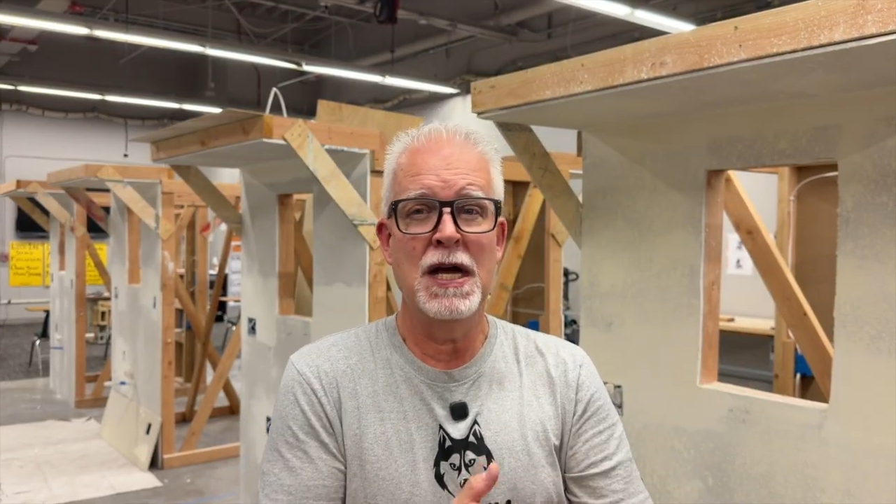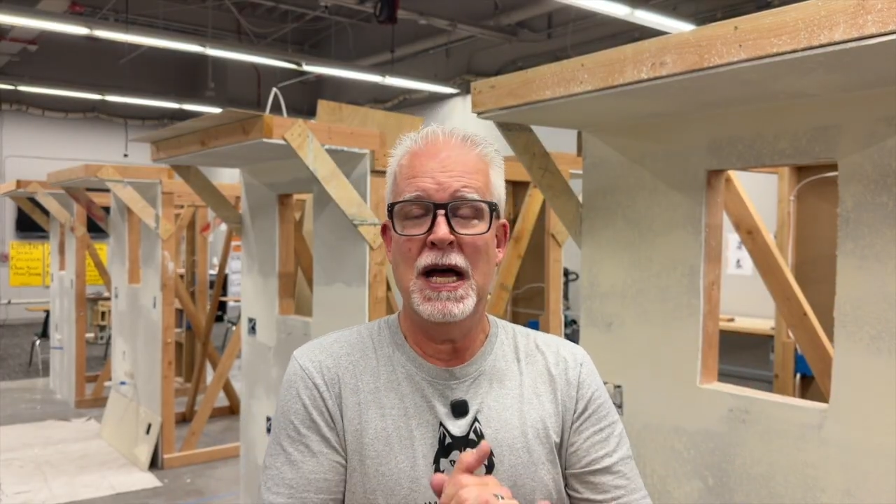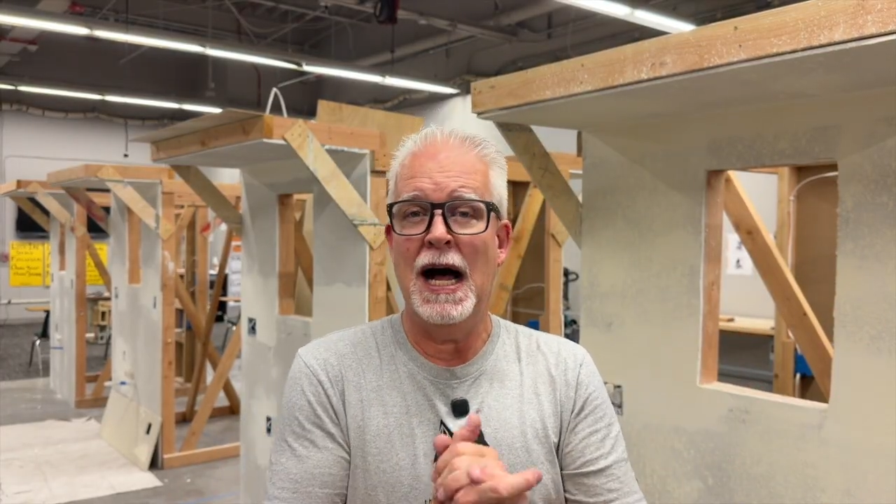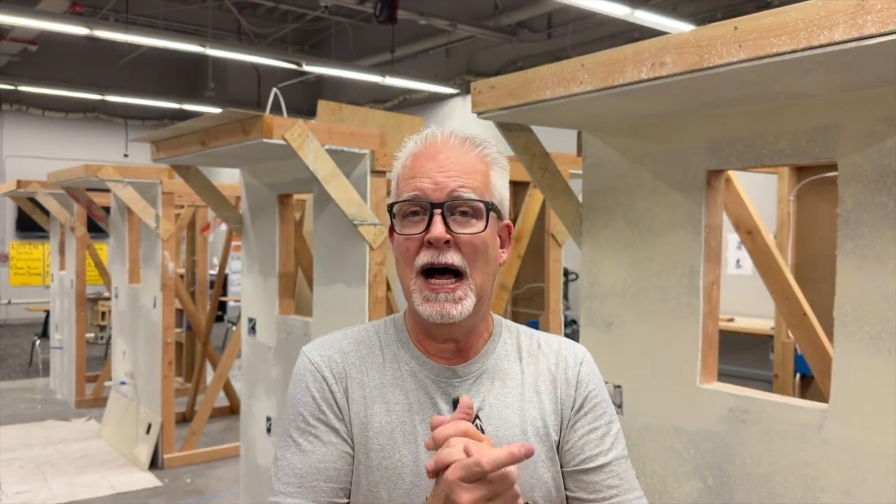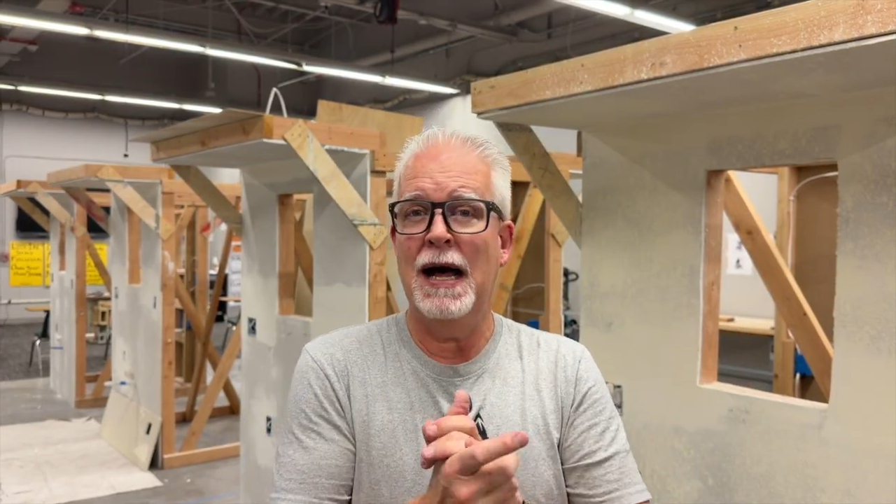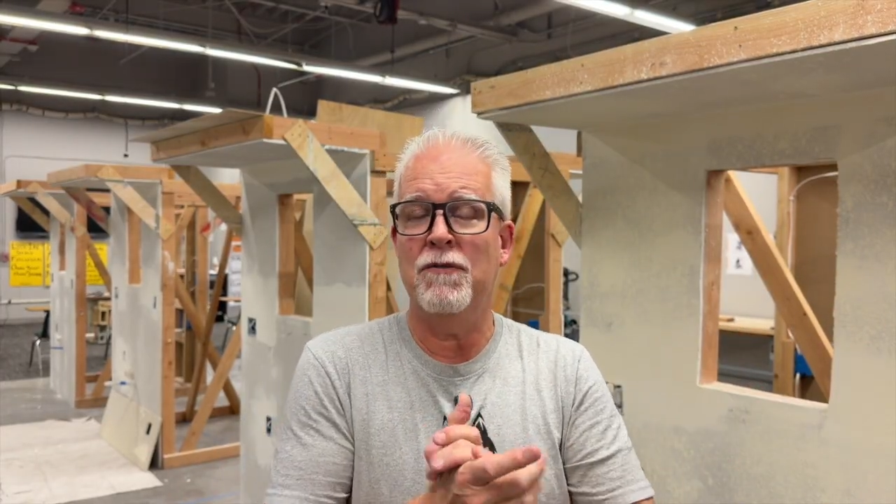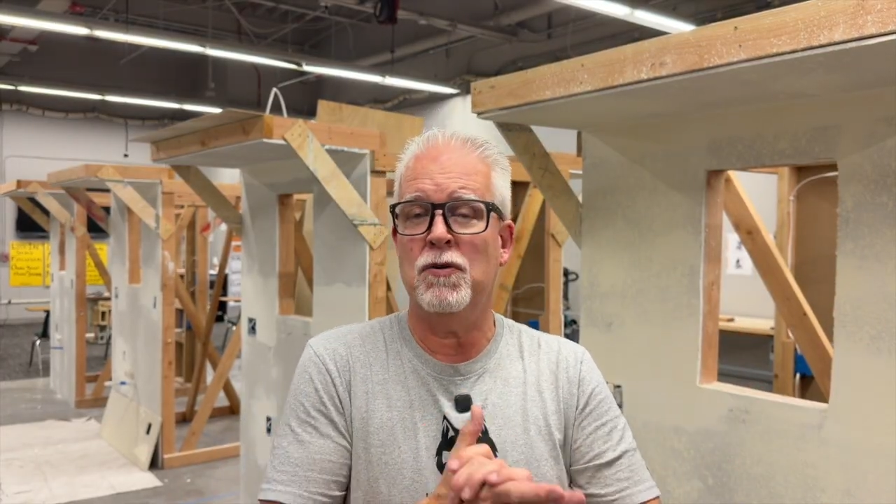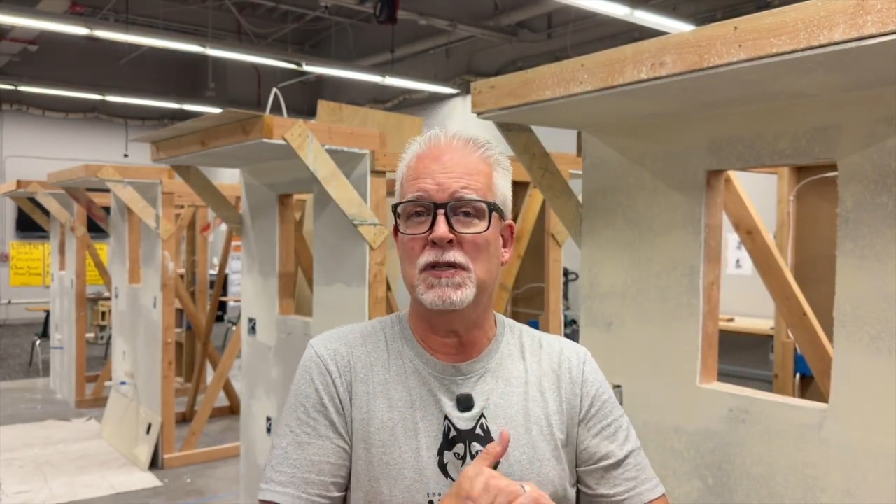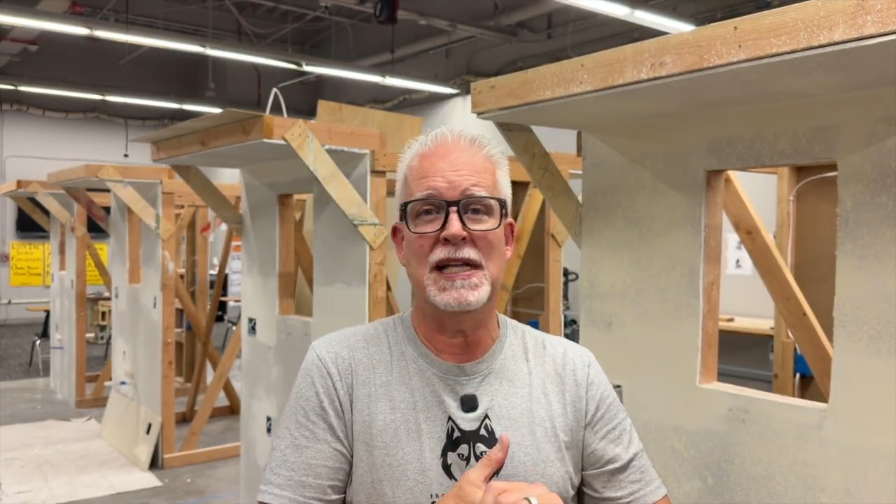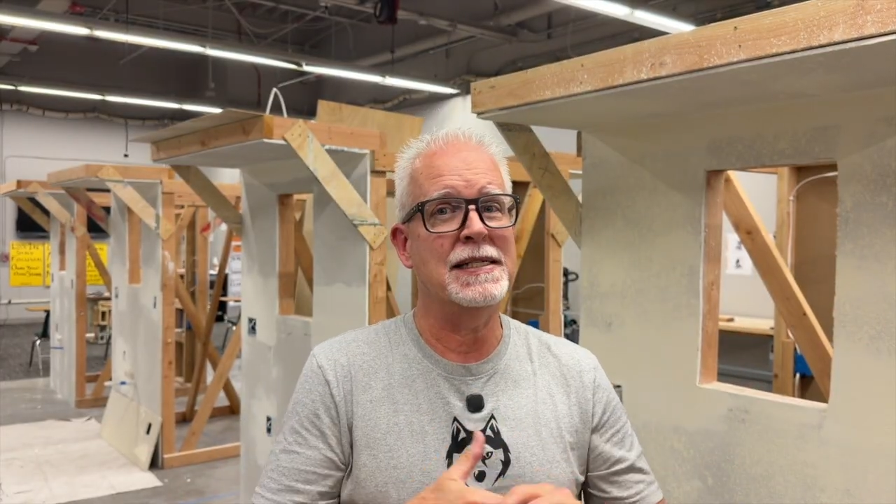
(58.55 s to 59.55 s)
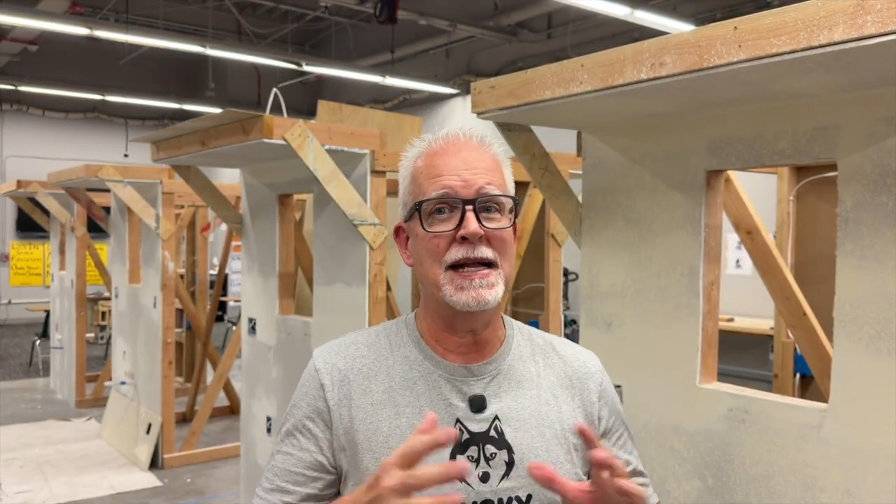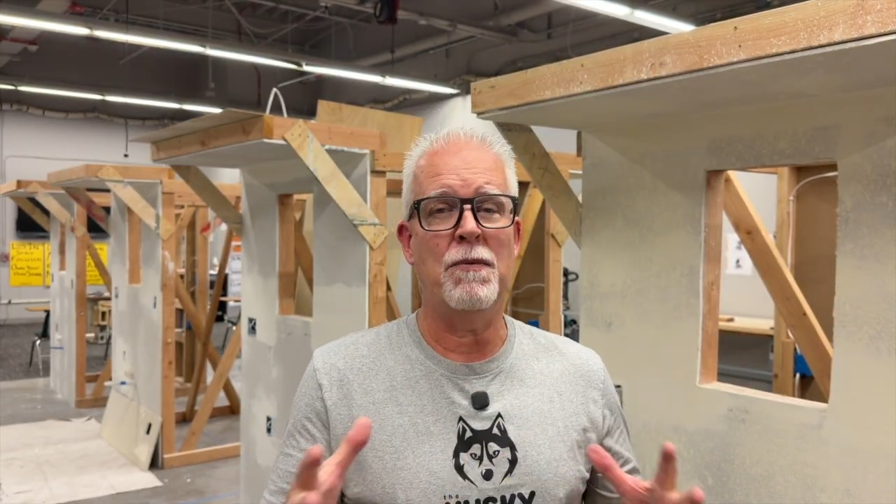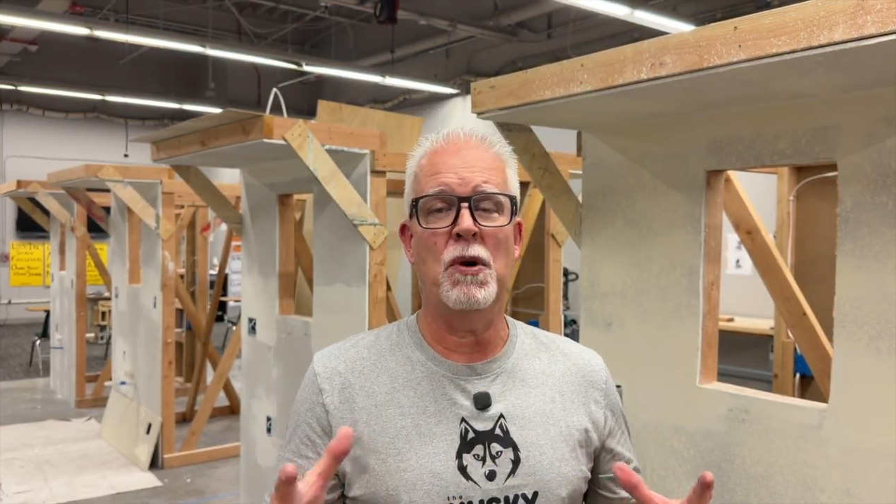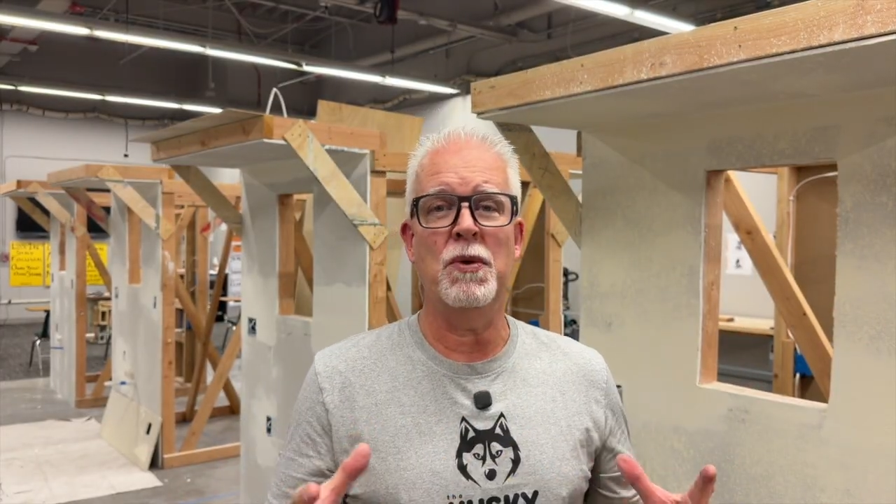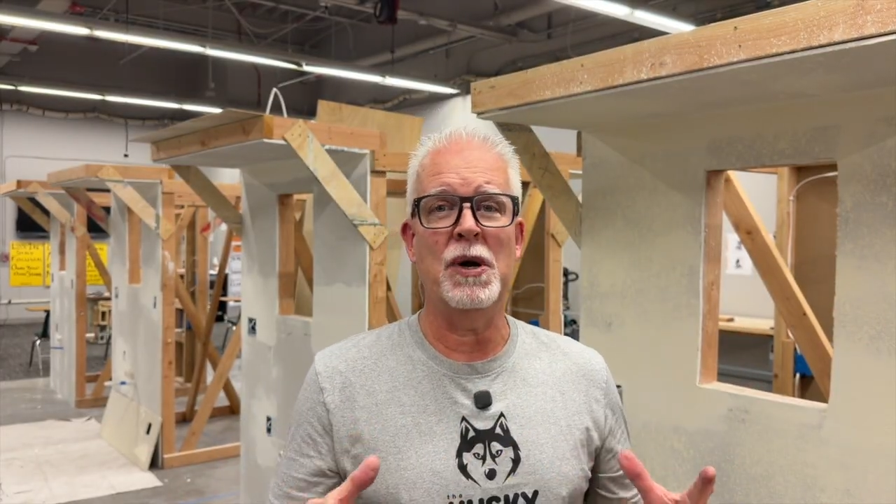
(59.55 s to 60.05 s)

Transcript: And of course, that's not what we